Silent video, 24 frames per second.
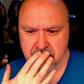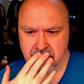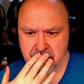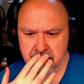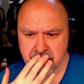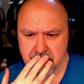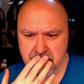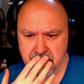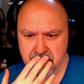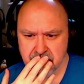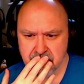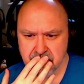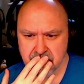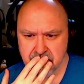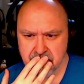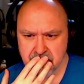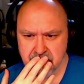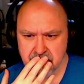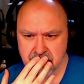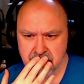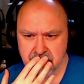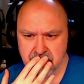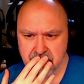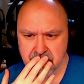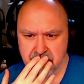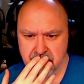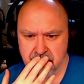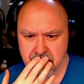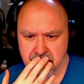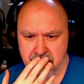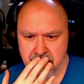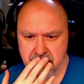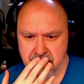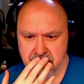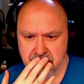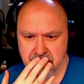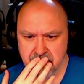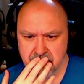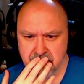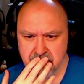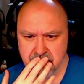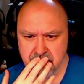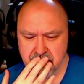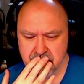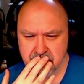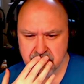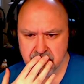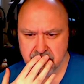
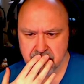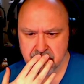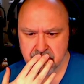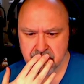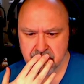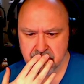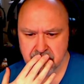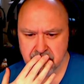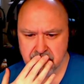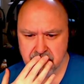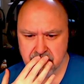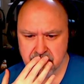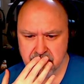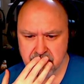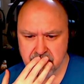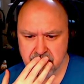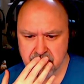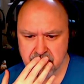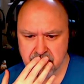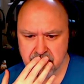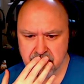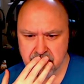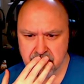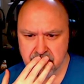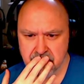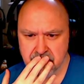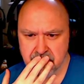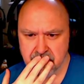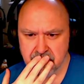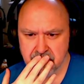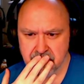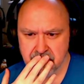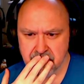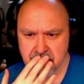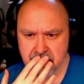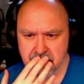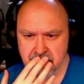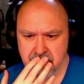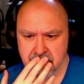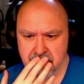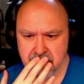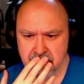Nobody speaks.